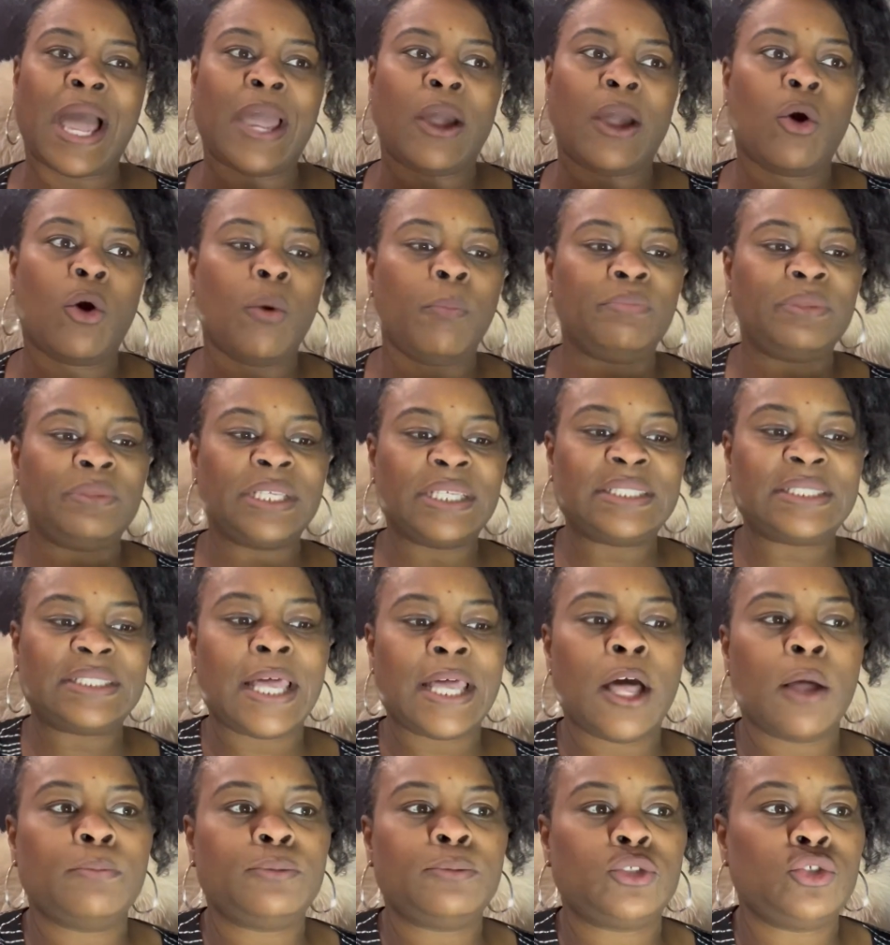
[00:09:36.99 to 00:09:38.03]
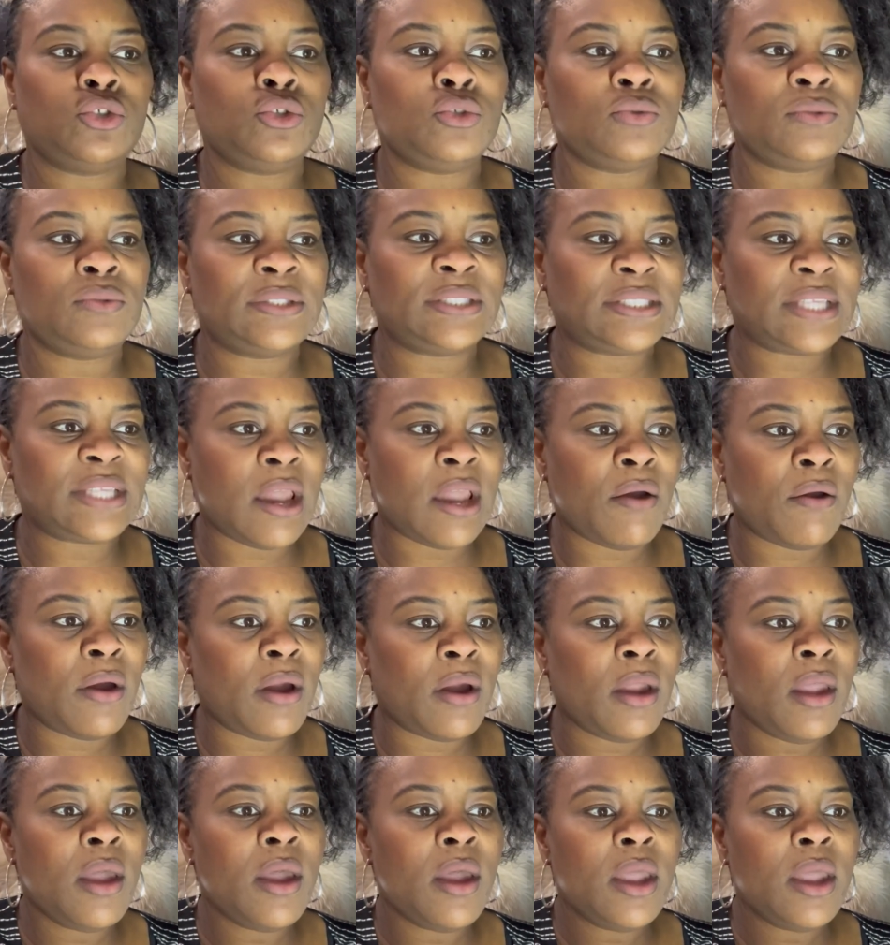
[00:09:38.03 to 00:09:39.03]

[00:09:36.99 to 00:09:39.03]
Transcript: I hope this helps you, Sarah,